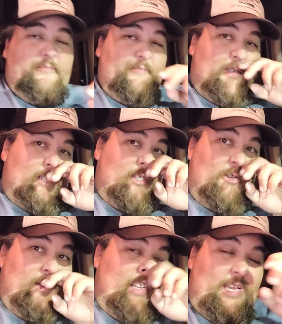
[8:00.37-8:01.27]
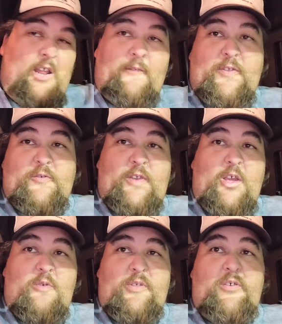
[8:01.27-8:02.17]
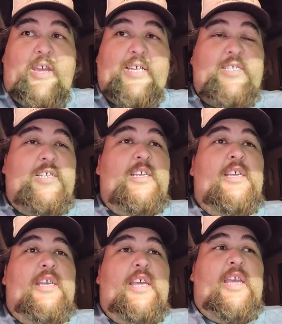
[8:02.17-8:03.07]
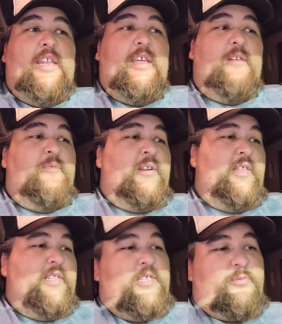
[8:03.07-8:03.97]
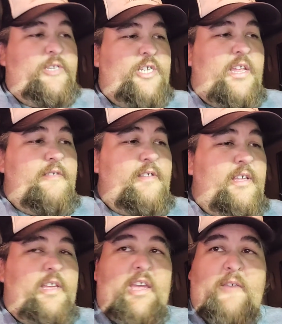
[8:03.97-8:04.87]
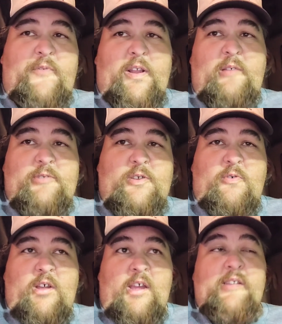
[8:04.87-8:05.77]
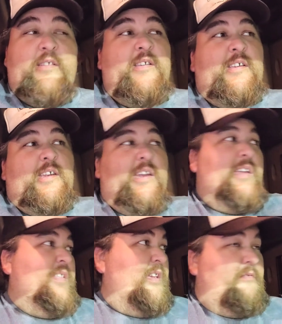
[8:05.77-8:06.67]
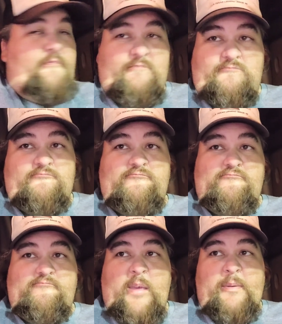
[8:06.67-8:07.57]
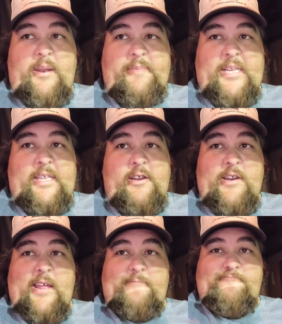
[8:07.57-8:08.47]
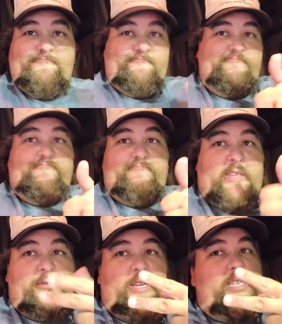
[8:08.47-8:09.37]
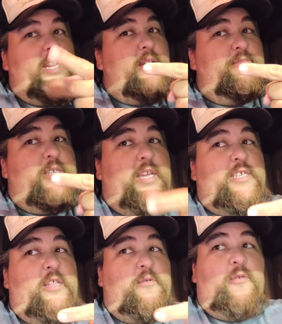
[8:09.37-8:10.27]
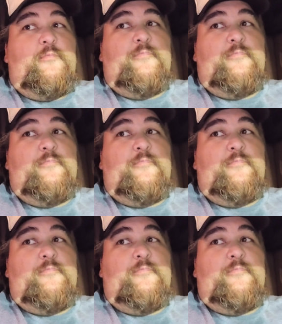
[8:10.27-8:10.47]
just as soon as I get off this video with you guys. And we're going to let this regen and figure out what's going on, and then maybe an update later tonight. Keep trying to set up. See you guys down the road.